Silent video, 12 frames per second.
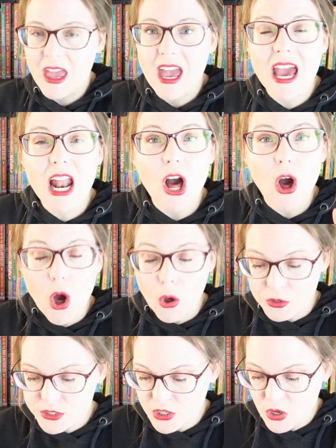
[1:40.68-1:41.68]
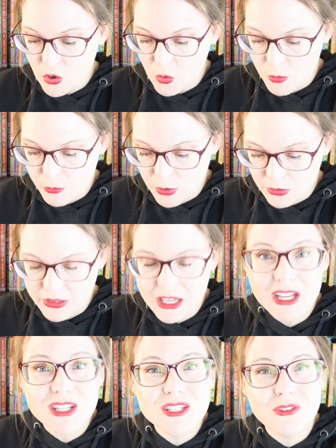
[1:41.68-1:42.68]
And I'll also put
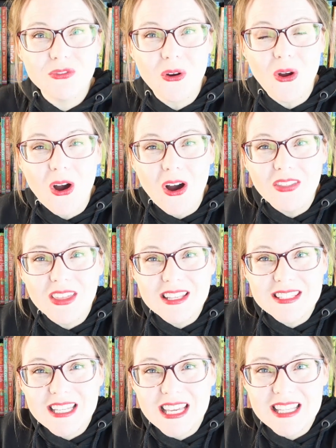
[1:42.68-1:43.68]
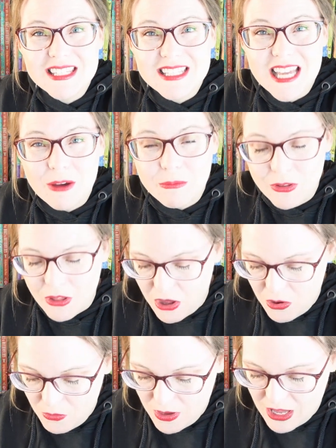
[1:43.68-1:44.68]
links for all these things down
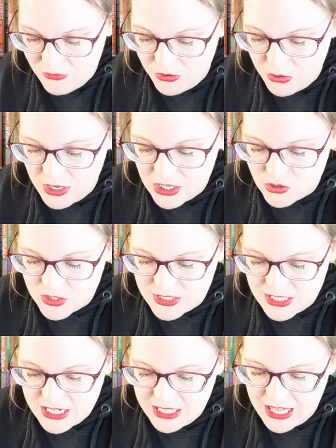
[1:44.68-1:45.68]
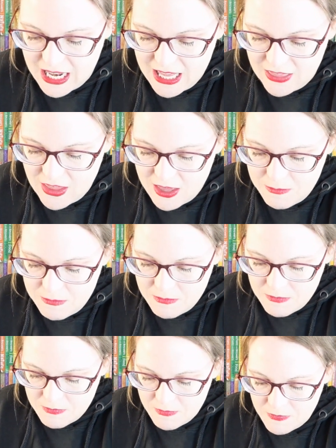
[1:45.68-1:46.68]
below if you're interested in getting them.
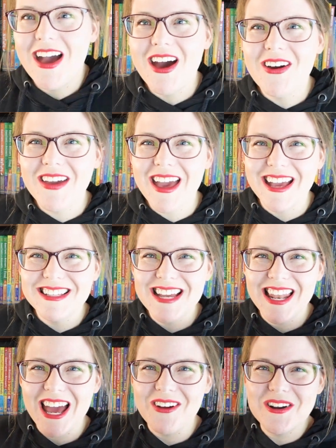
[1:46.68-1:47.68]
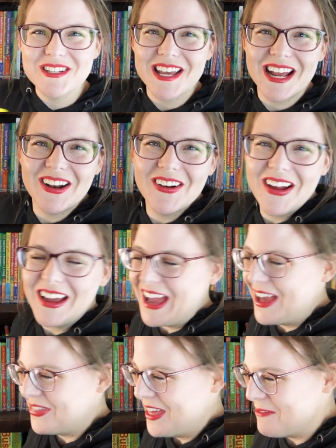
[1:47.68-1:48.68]
Okay, 10 hours later, I
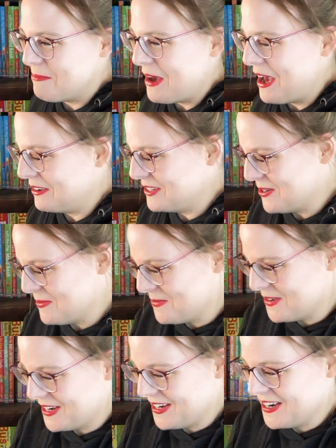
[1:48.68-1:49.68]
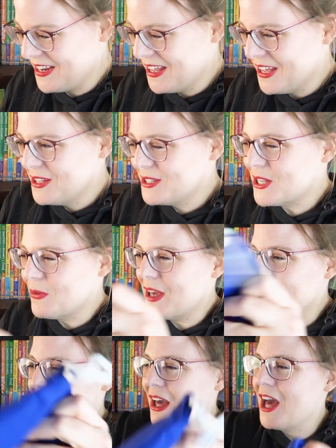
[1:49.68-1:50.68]
got that box open. So
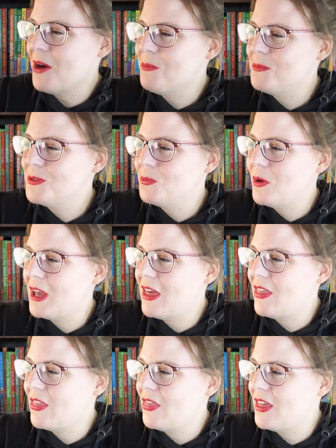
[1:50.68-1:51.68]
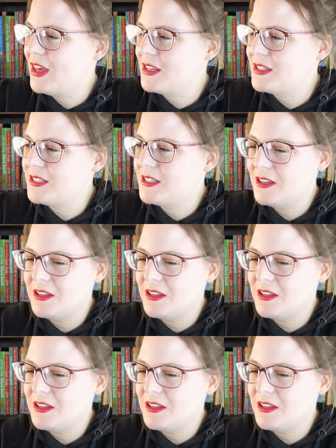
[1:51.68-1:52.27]
it comes with this